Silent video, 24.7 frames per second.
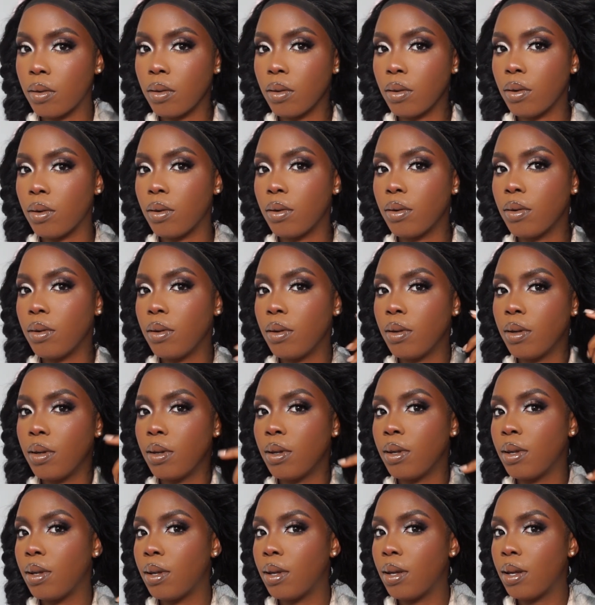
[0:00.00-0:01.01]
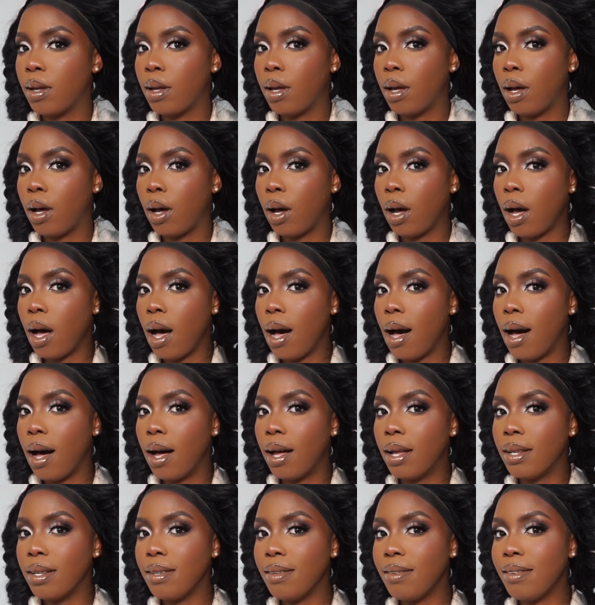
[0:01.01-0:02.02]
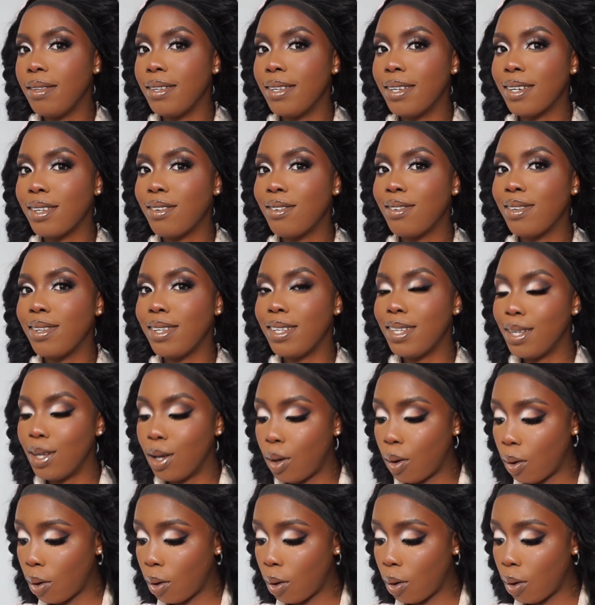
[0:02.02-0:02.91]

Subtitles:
So this thing actually,